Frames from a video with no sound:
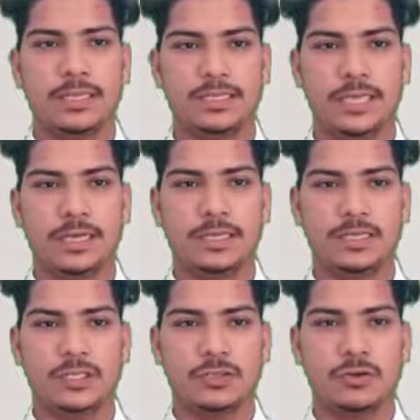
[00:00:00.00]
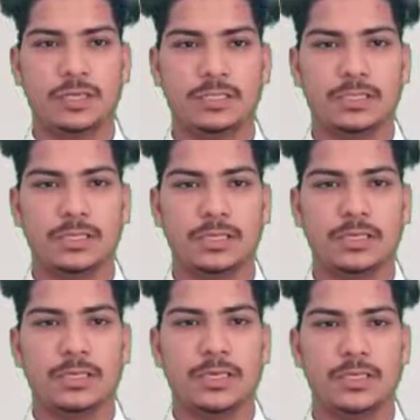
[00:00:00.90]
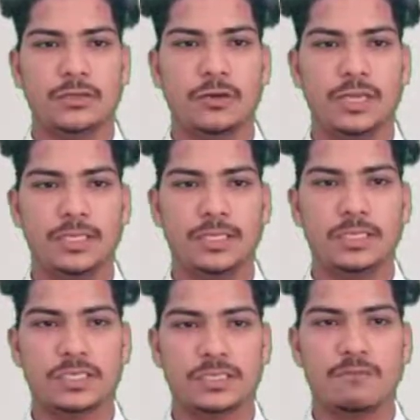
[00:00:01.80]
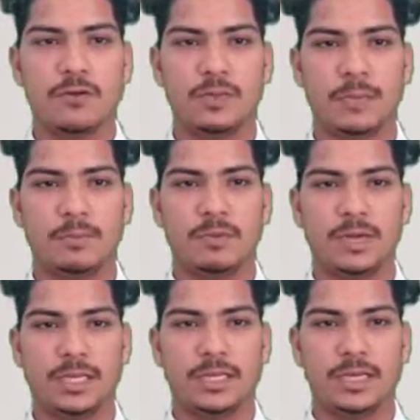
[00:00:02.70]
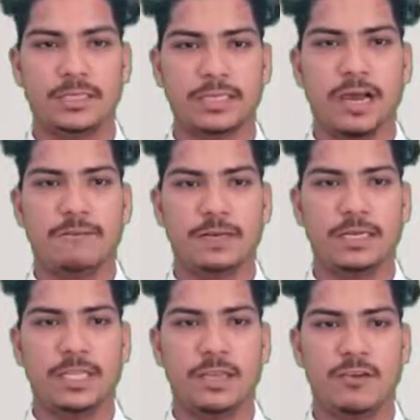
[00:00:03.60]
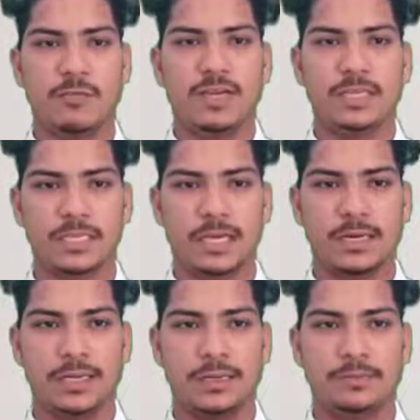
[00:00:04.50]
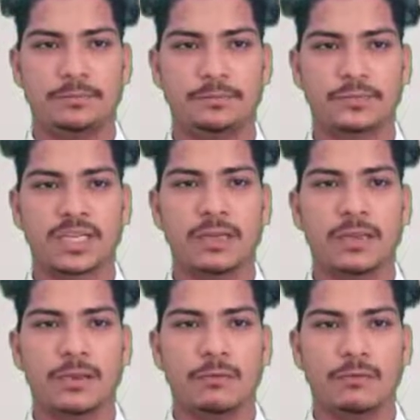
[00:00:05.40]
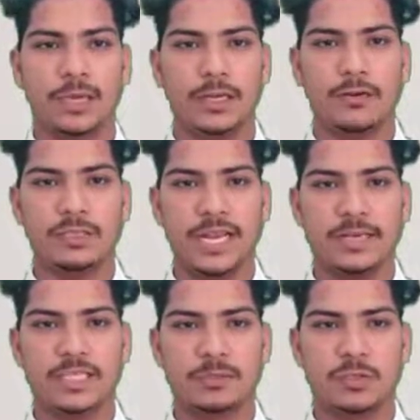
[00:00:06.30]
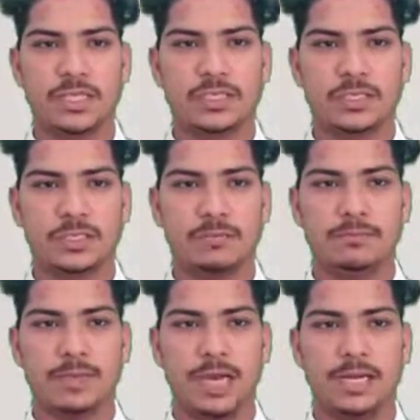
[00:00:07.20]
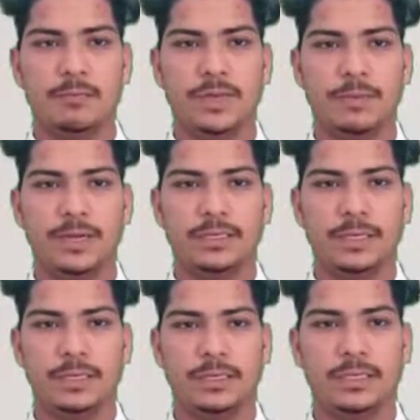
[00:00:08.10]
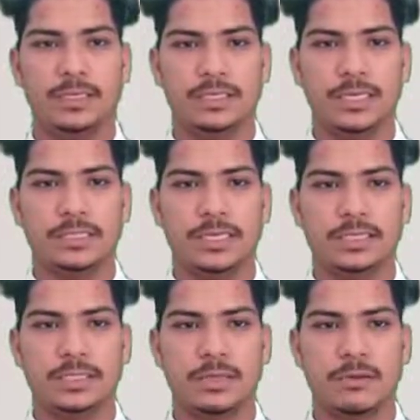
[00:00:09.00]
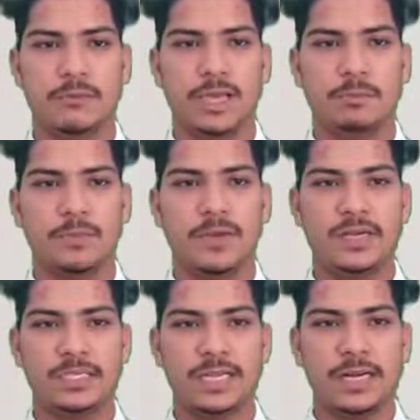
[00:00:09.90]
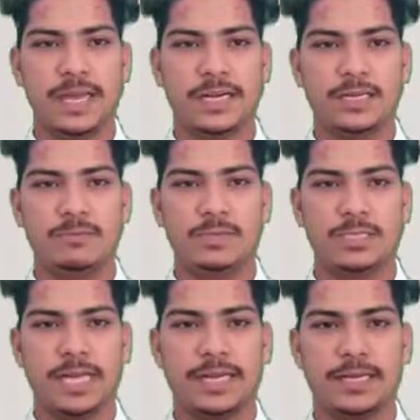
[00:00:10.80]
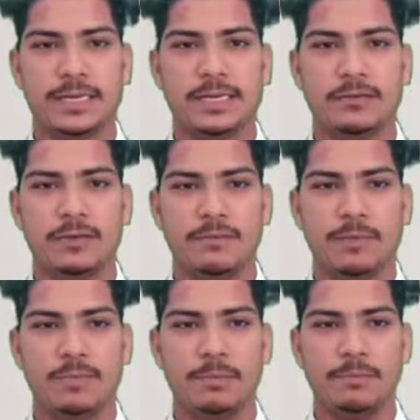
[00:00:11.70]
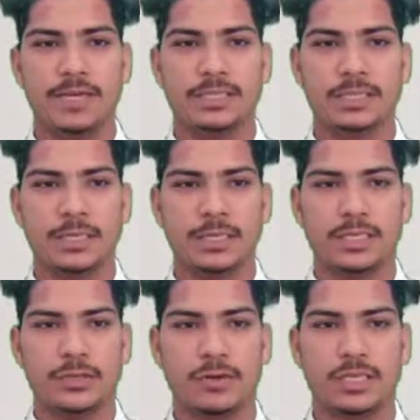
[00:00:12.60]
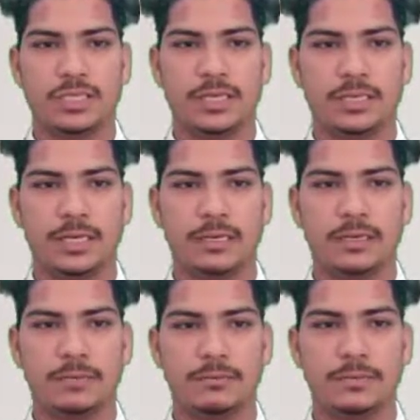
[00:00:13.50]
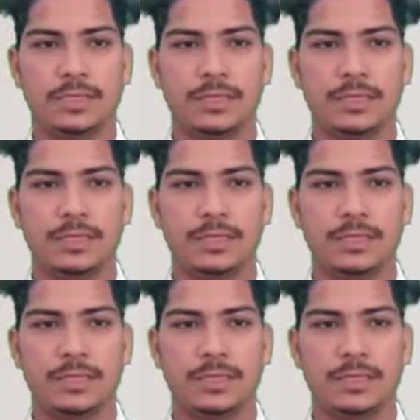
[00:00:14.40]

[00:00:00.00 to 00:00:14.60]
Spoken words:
And the second is storage. Storage is a system for keeping materials after they have been discarded, where on-site disposal systems are implemented, such as where people discard items directly into the family kits storage container.